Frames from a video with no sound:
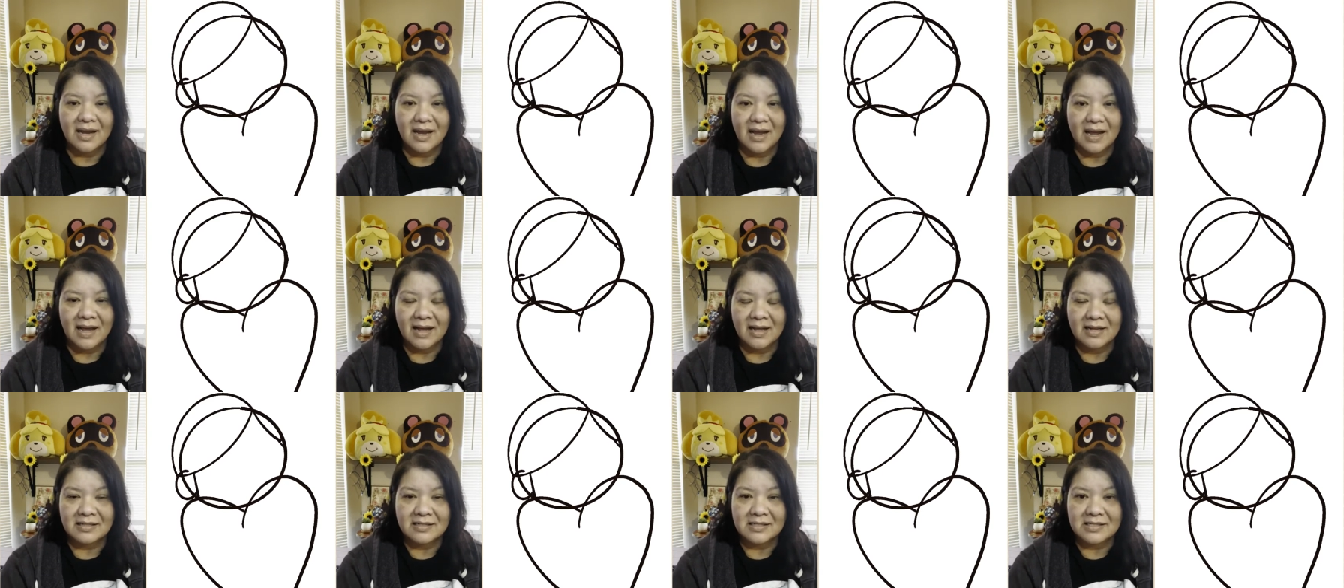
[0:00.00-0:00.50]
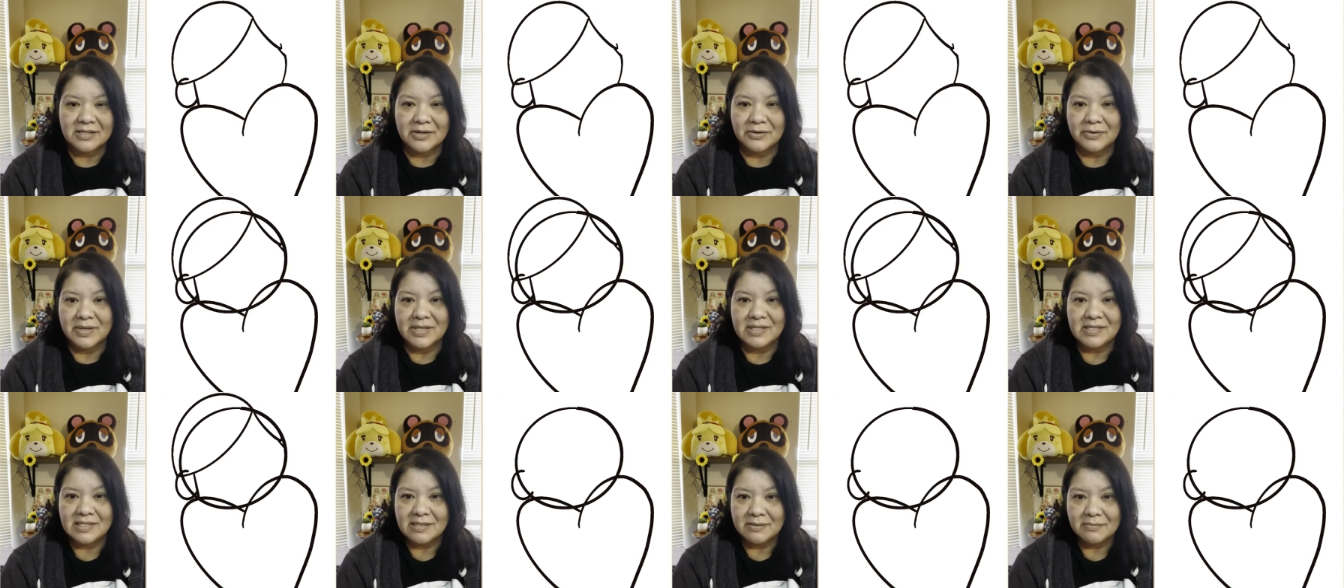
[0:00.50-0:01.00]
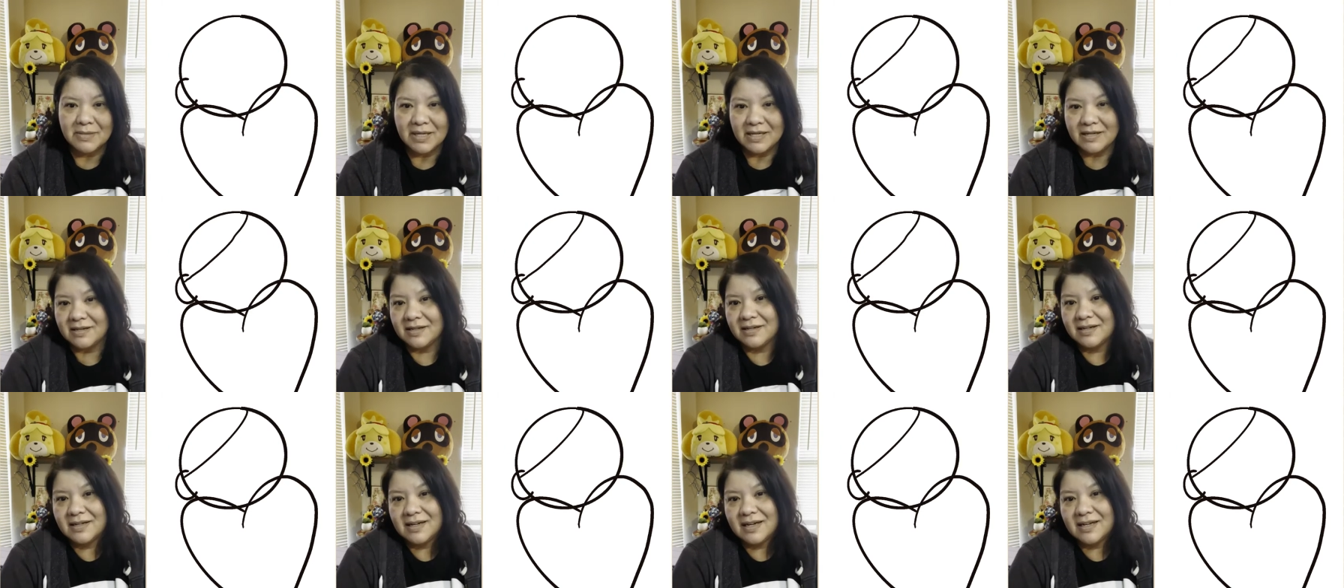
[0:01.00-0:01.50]
and so it seemed like
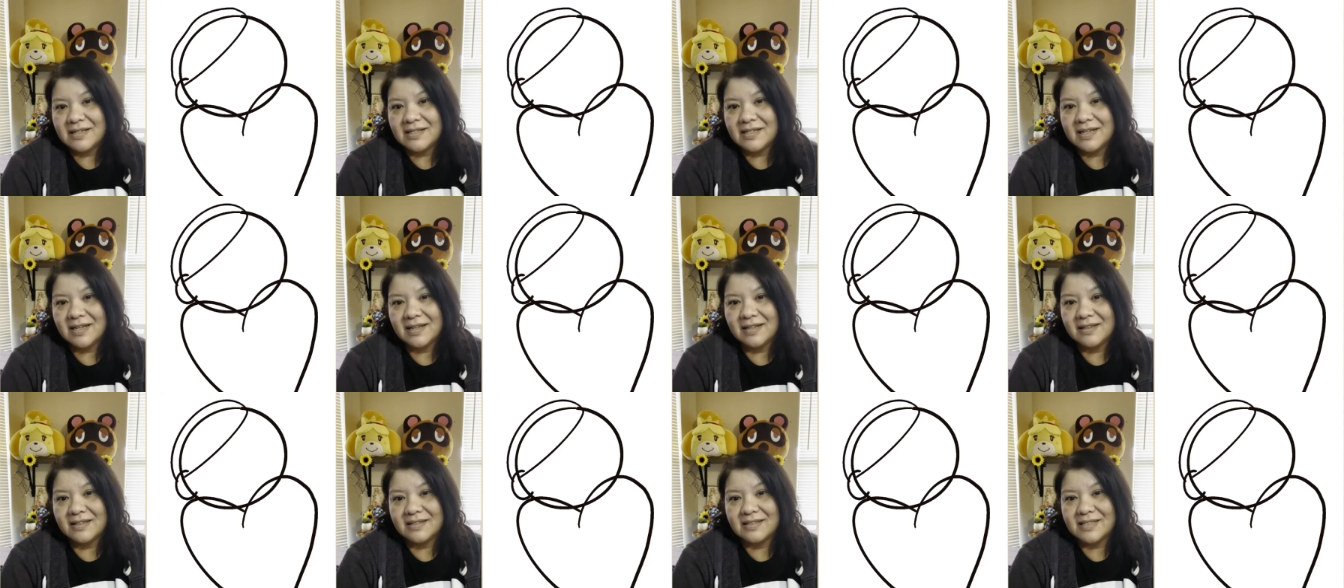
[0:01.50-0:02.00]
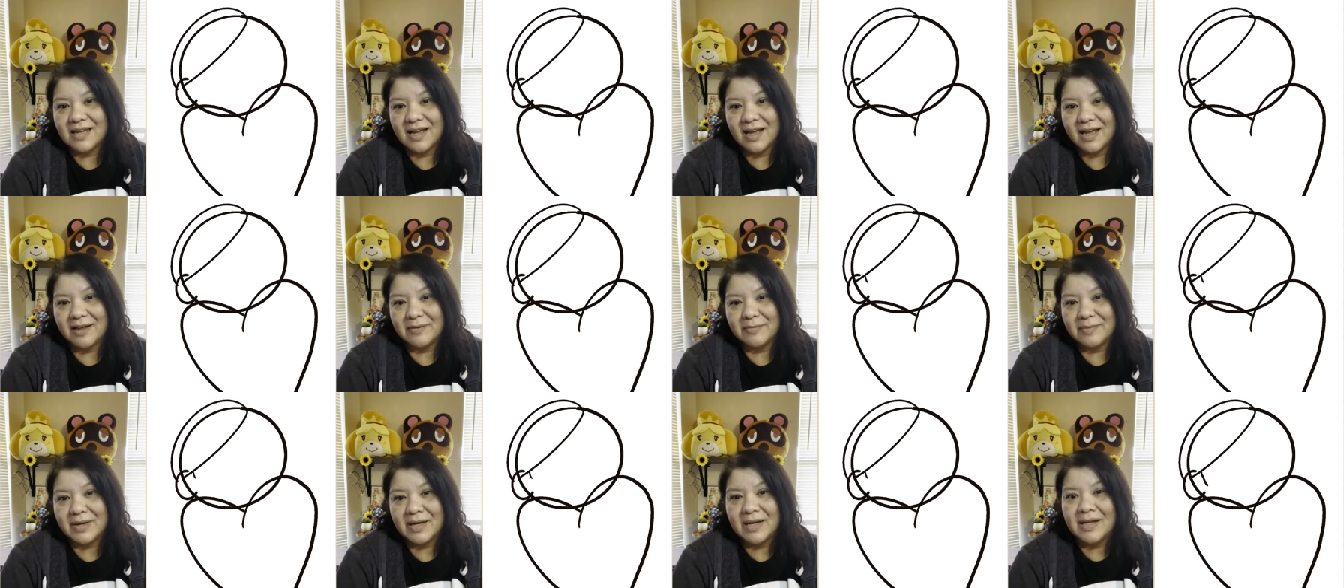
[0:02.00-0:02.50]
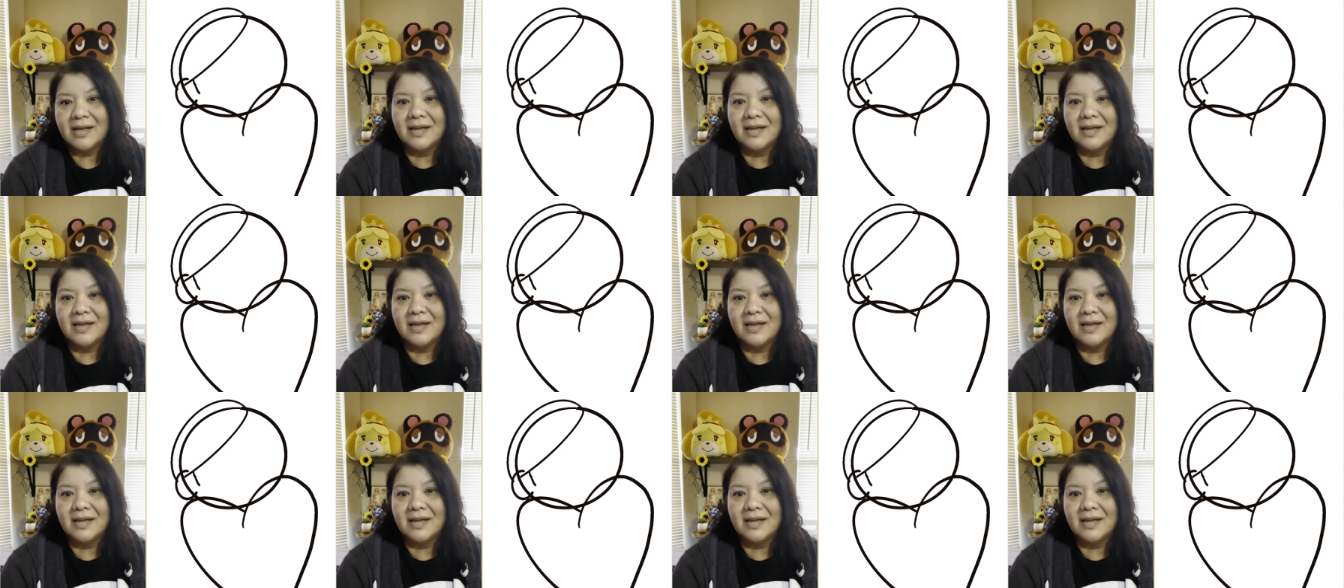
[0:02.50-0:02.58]
a good idea at the time.